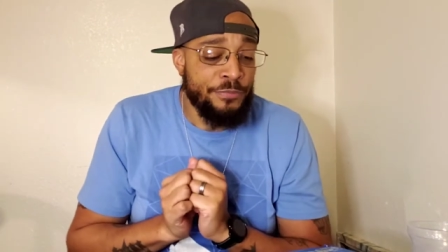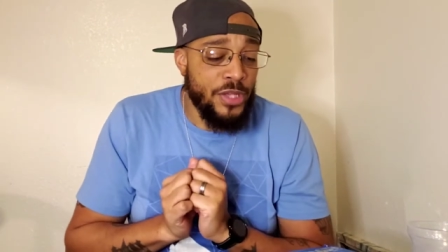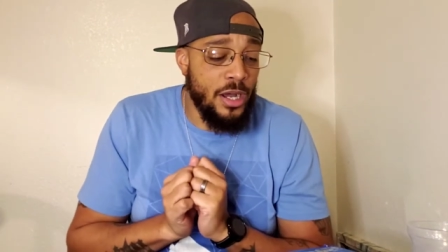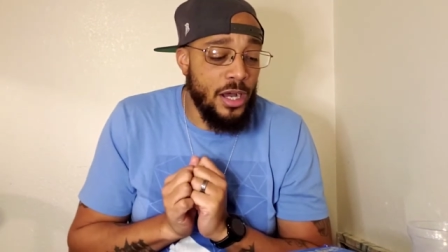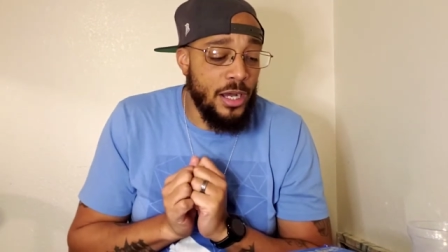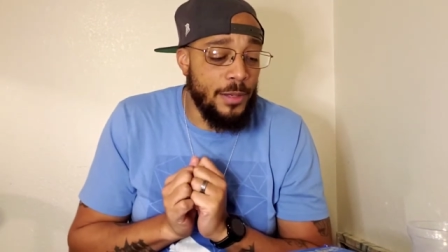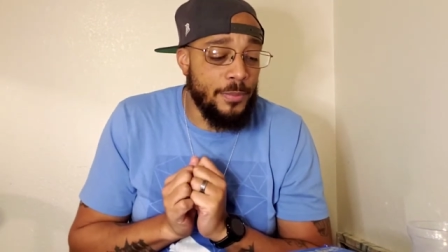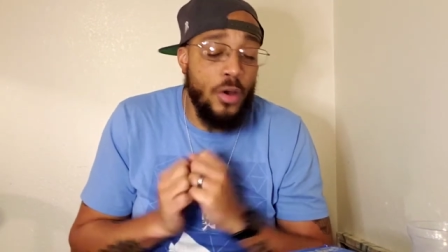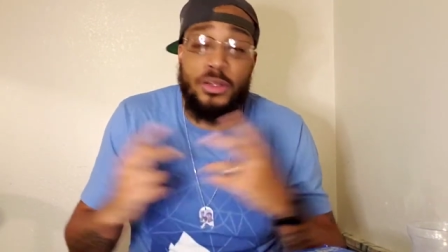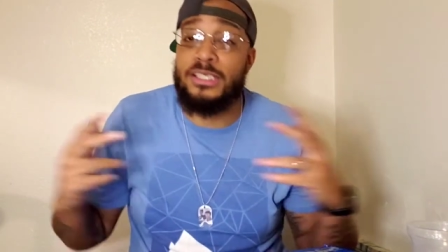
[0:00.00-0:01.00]

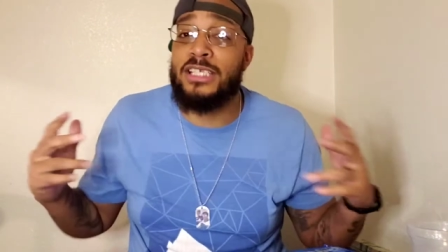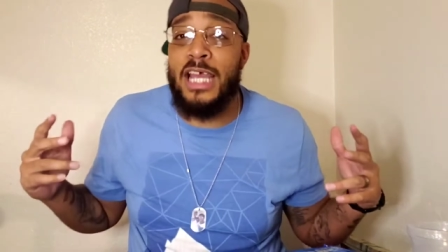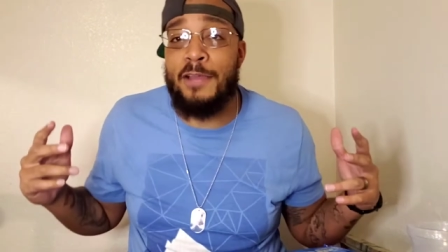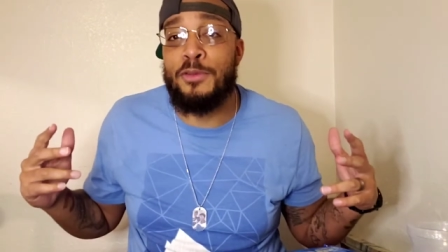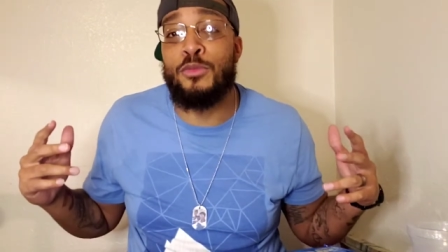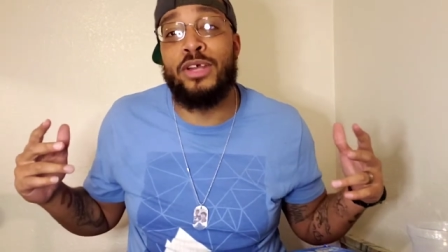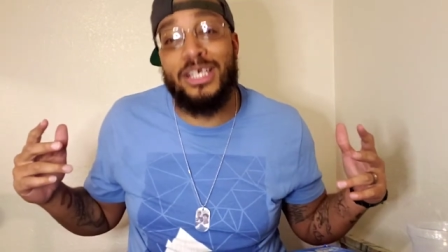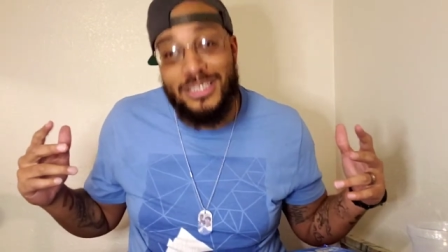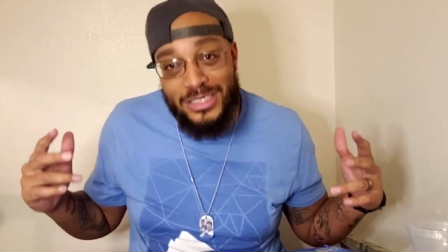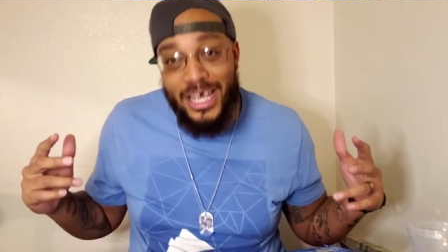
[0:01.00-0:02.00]
Um, only stay if you
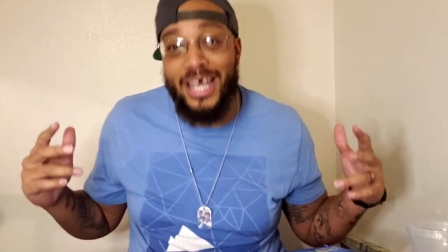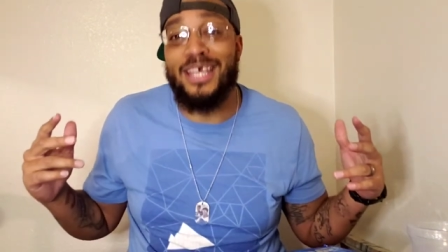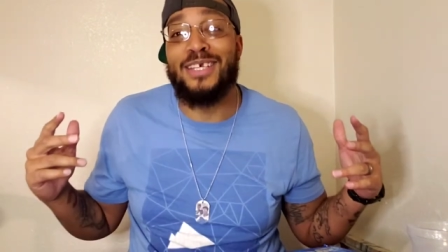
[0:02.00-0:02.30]
really stay.